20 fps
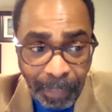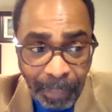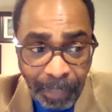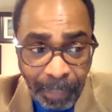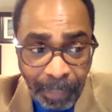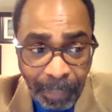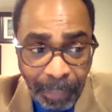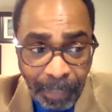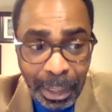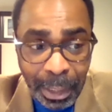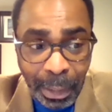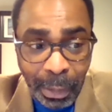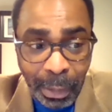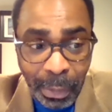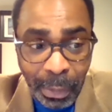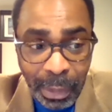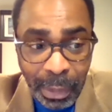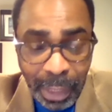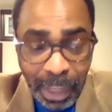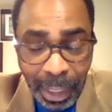And the
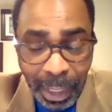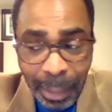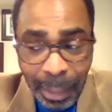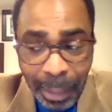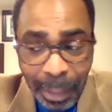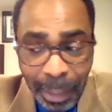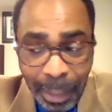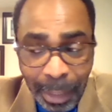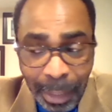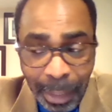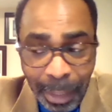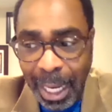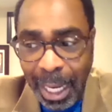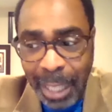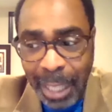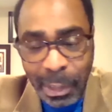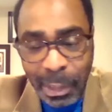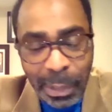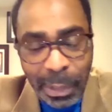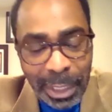good thing about the
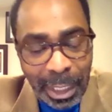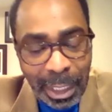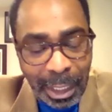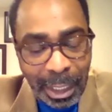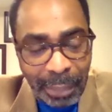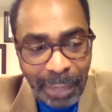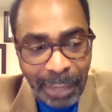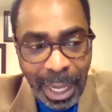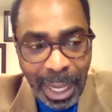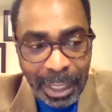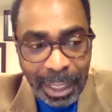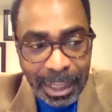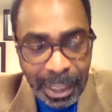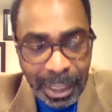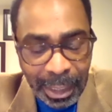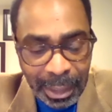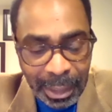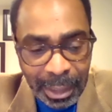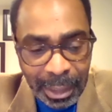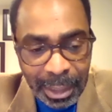AstraZeneca
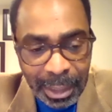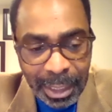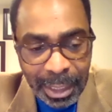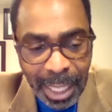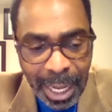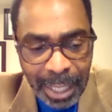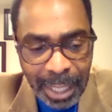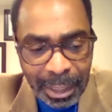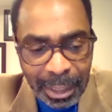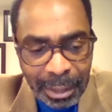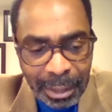vaccine is that